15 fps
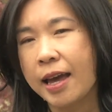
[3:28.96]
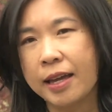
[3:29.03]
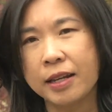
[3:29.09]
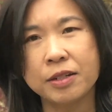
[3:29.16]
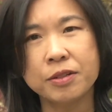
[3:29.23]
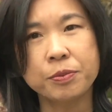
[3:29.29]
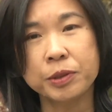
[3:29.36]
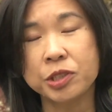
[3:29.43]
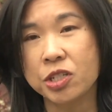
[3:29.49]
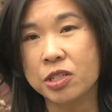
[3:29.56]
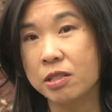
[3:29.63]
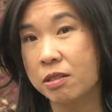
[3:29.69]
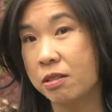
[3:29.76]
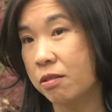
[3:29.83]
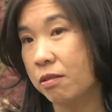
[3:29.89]
and will
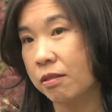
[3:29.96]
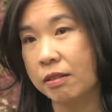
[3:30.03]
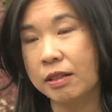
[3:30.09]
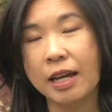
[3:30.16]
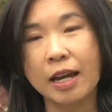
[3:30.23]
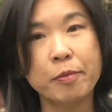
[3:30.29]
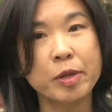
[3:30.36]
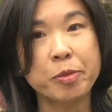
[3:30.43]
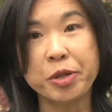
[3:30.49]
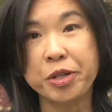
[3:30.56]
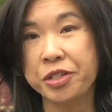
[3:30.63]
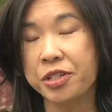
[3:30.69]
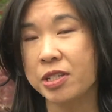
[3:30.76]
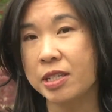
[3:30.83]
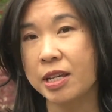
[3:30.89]
just come and
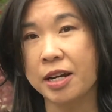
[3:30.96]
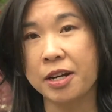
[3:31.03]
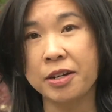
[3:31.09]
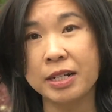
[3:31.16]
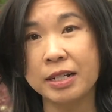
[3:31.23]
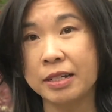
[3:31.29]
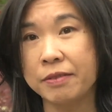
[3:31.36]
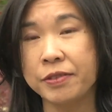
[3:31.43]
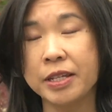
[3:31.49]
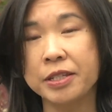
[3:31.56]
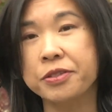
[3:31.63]
purchase here and live here